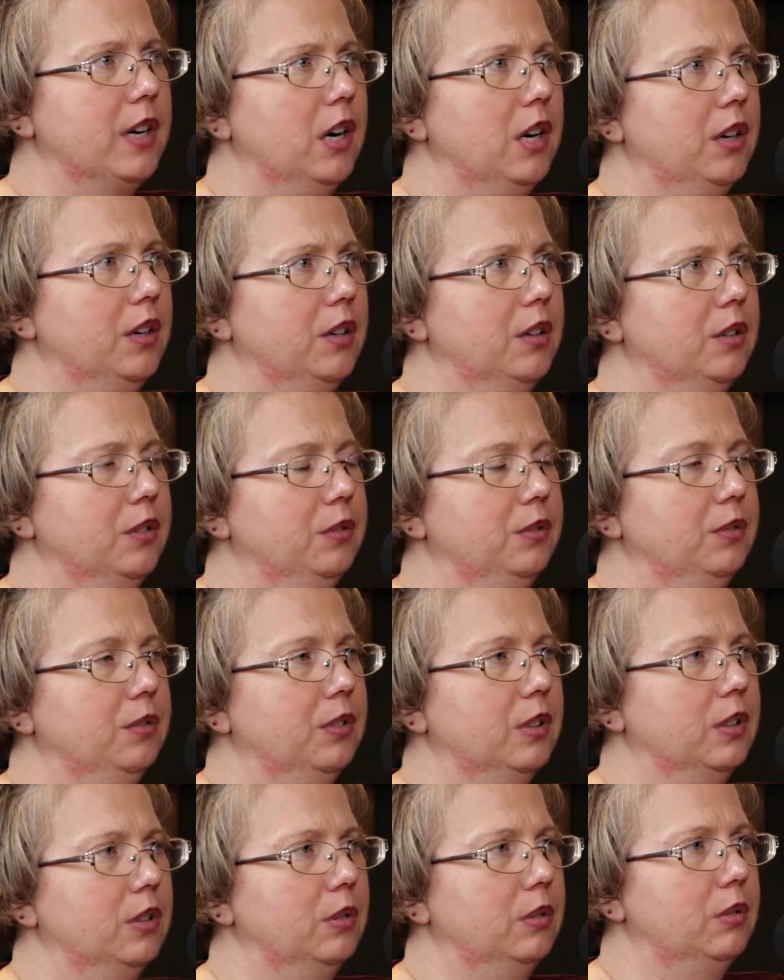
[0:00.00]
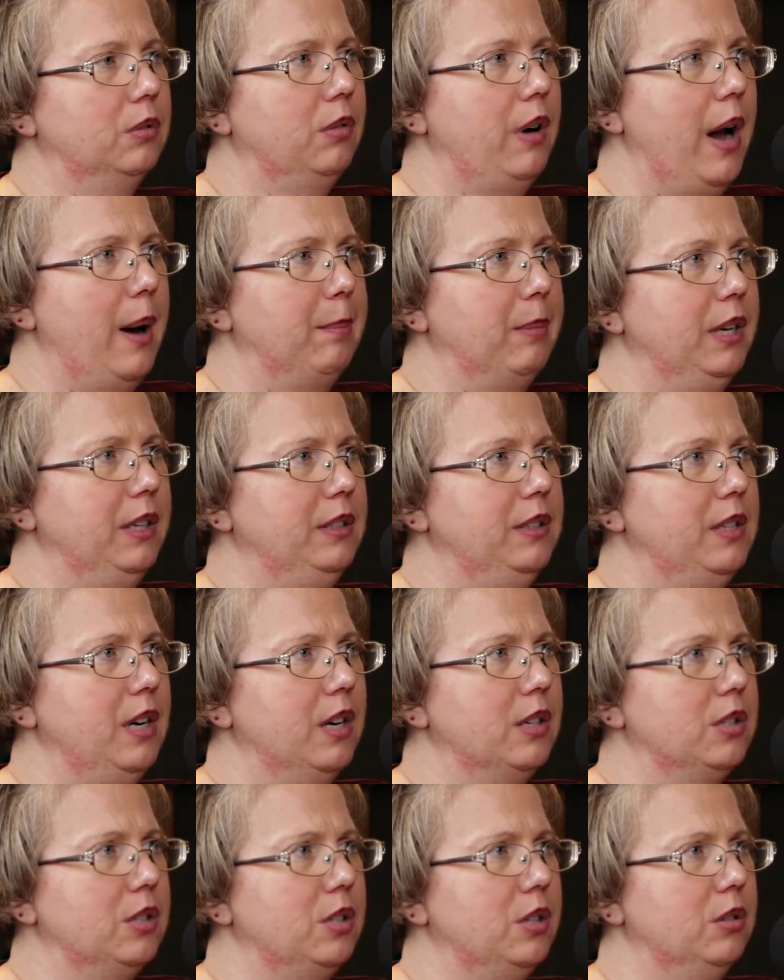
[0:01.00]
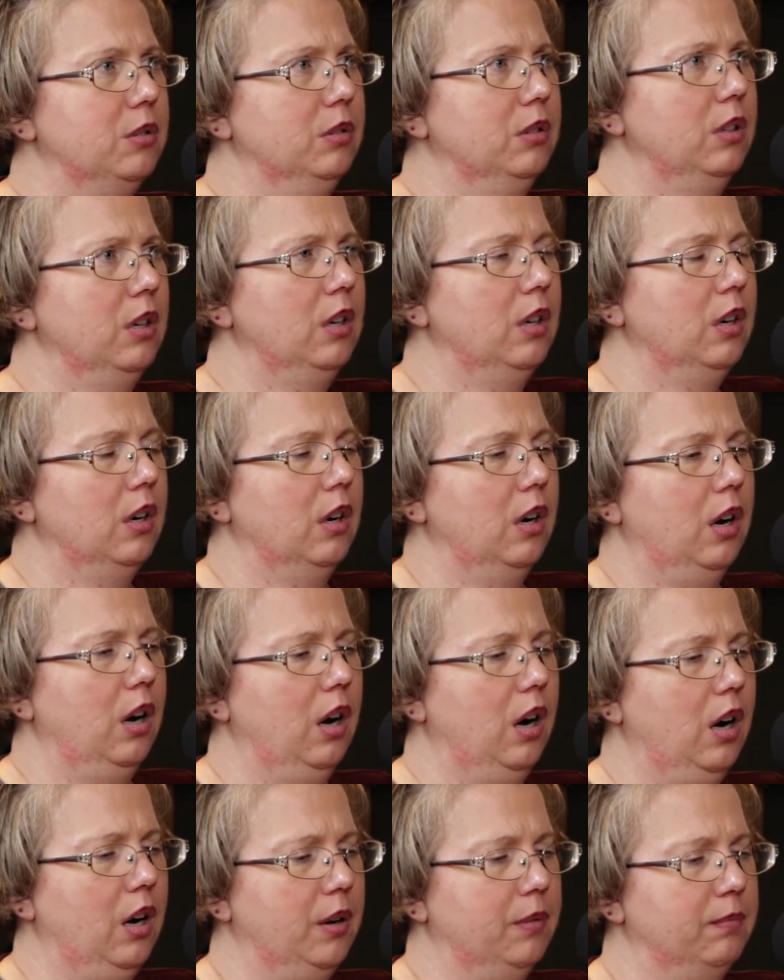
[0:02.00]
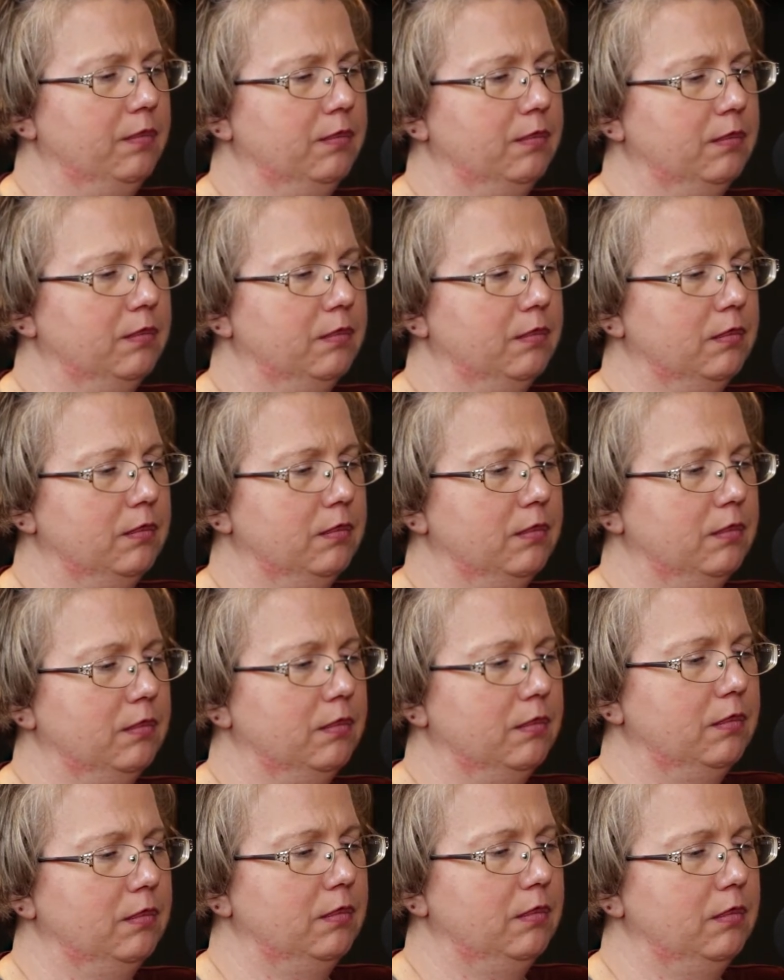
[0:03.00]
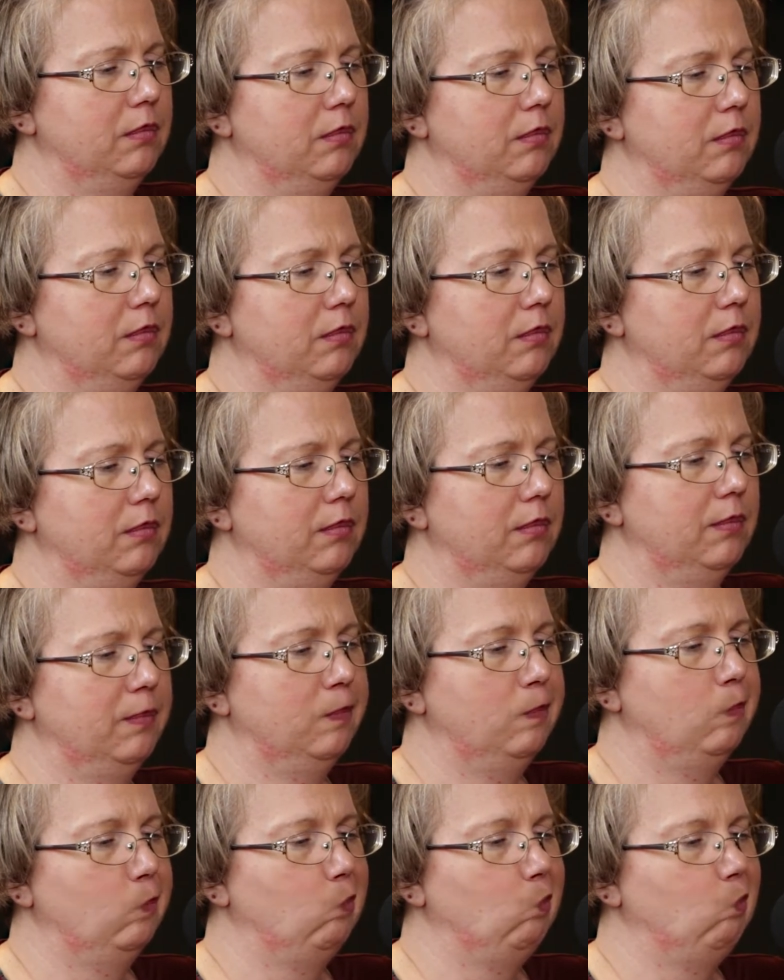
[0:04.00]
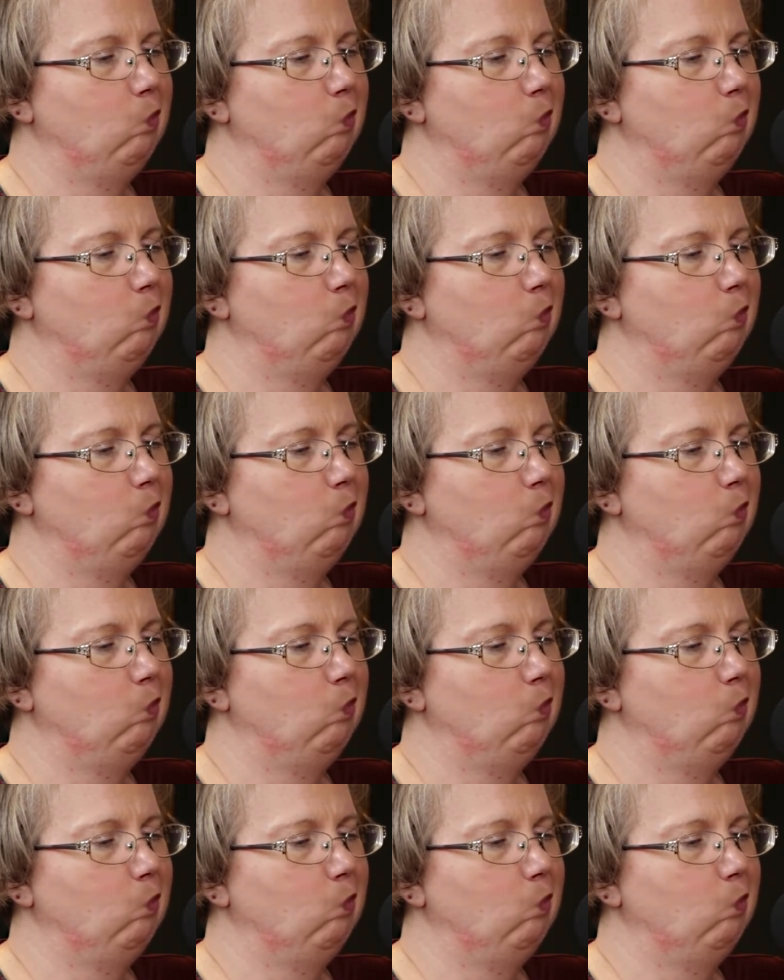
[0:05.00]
of Rapids yet too. So then we went over